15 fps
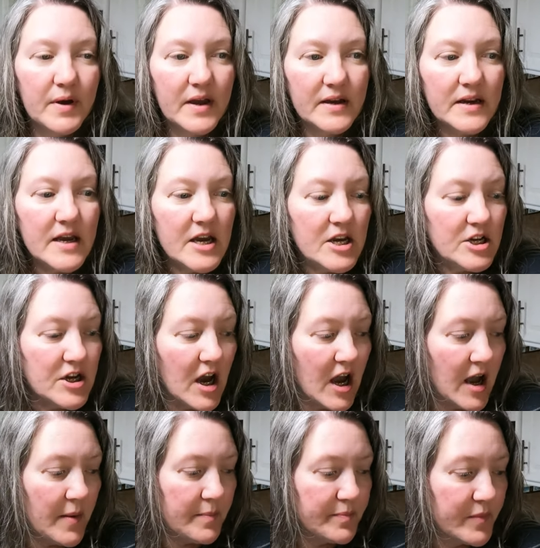But
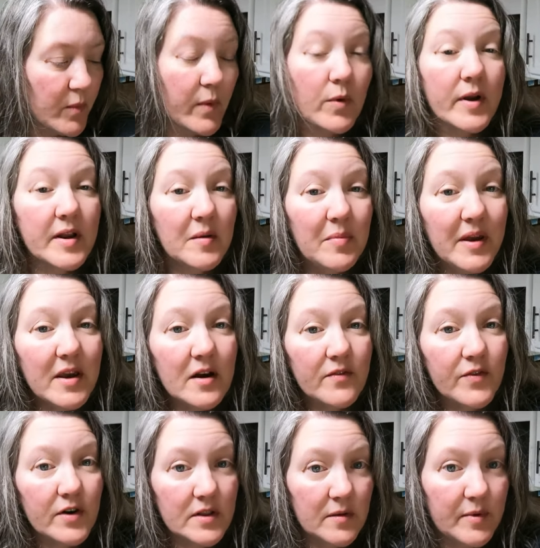we were going to be here
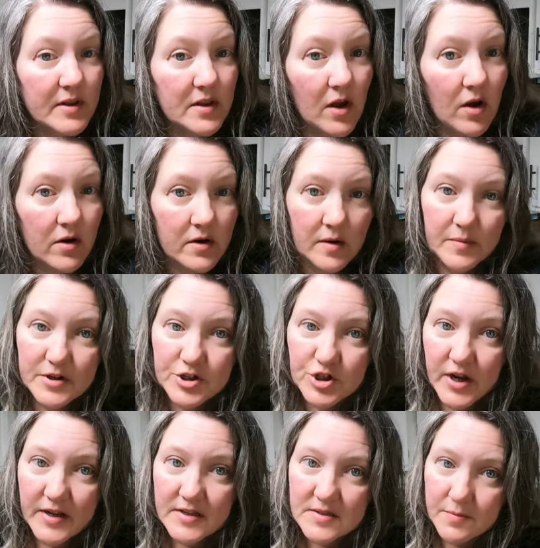for a little bit longer, but
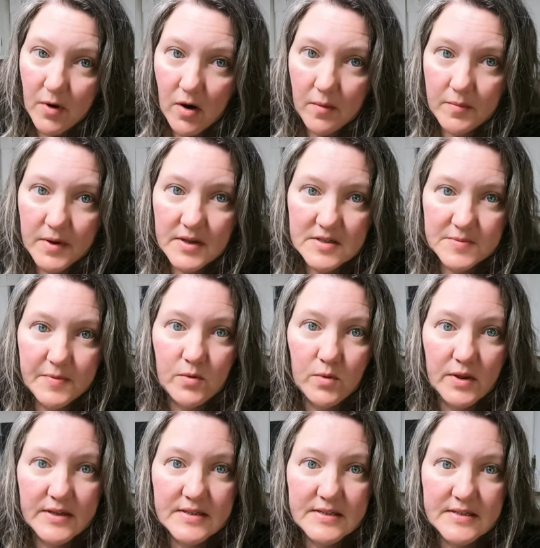Shane's mom has been
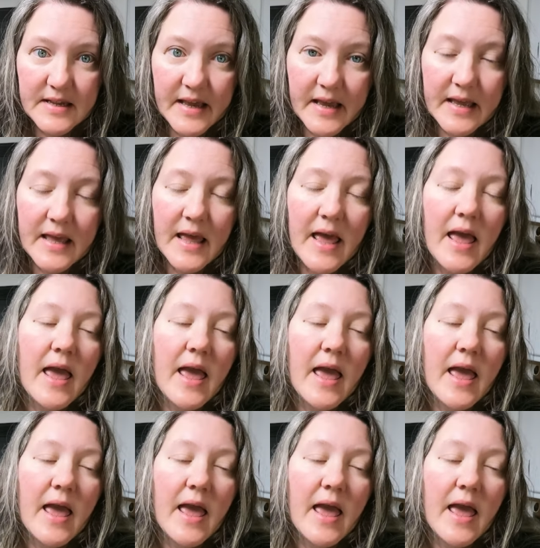really sick.